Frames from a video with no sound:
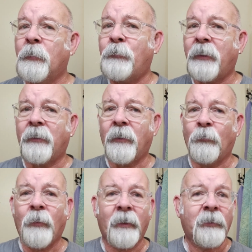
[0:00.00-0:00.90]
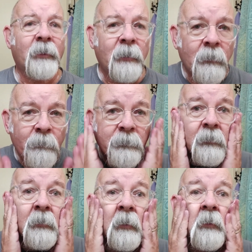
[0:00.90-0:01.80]
depending on what
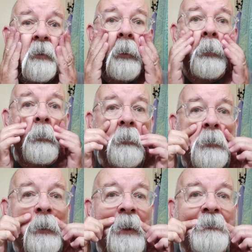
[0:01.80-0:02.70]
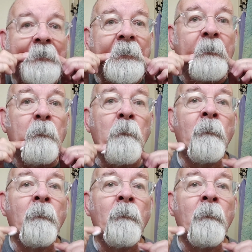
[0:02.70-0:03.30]
circle you travel in,